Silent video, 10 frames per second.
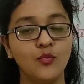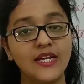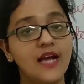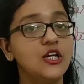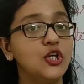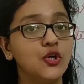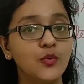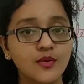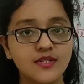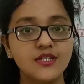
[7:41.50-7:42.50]
we can
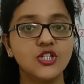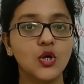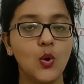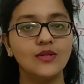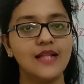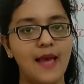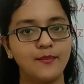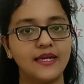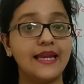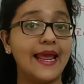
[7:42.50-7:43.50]
use this cloth
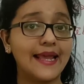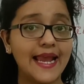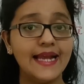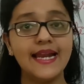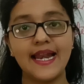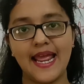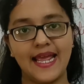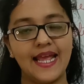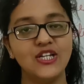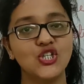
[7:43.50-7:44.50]
napkin again and
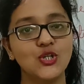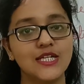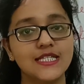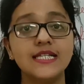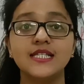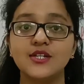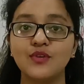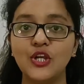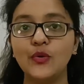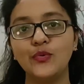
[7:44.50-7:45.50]
again. So this is
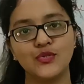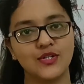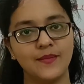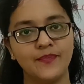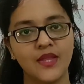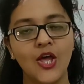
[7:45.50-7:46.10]
reuse.